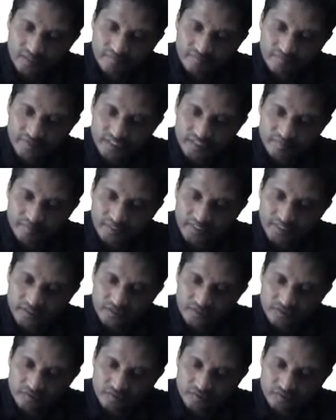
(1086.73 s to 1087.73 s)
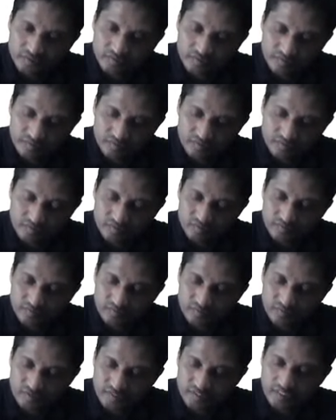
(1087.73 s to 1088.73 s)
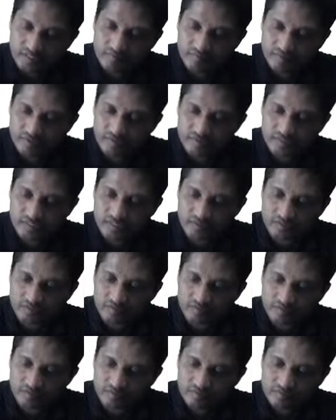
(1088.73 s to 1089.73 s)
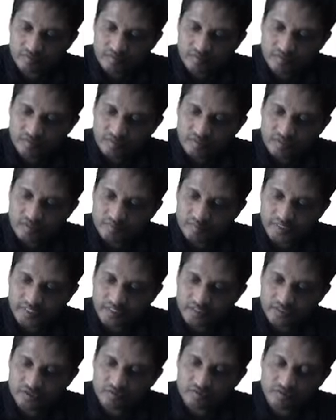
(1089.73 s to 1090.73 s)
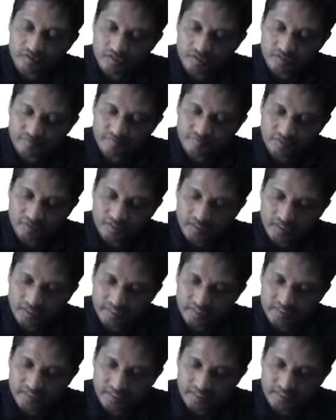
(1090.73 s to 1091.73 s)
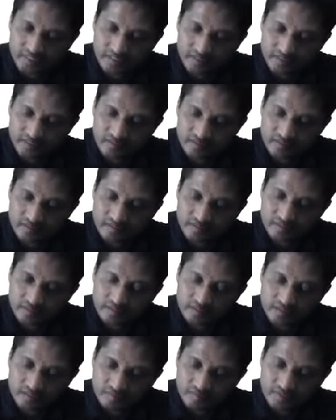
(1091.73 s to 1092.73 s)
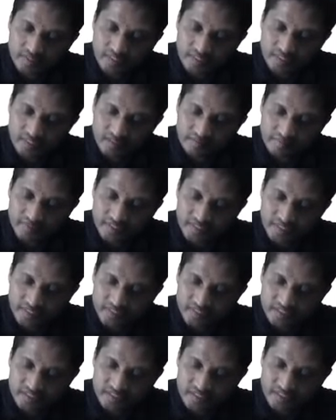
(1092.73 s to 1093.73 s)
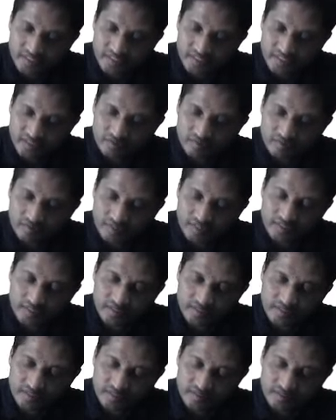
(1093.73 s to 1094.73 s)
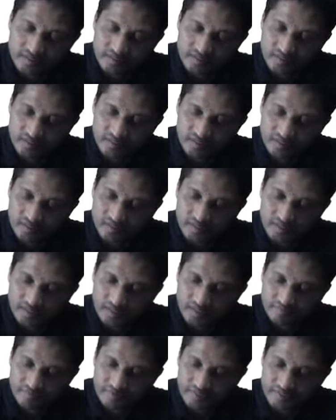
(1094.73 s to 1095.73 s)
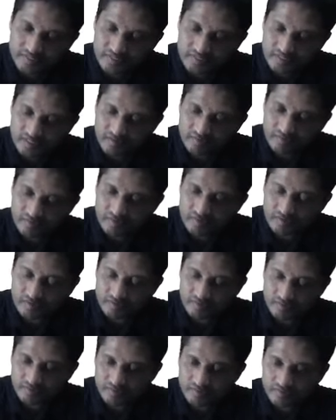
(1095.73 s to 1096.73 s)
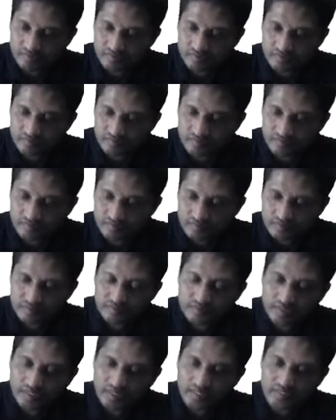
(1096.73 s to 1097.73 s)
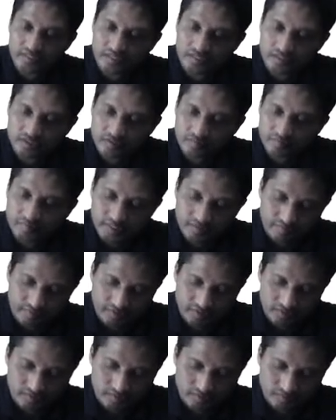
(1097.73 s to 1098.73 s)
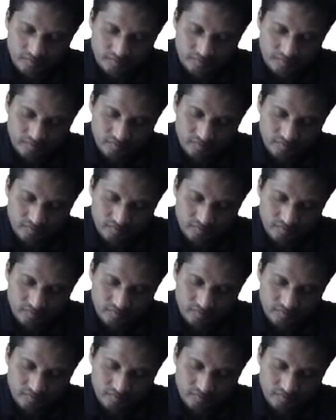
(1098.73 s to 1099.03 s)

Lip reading: fx minus 2 is equal to 0. Minus 2 you shift on the right side. You will get limit x is tending to 1 fx is equal to 2. Answer should be equal to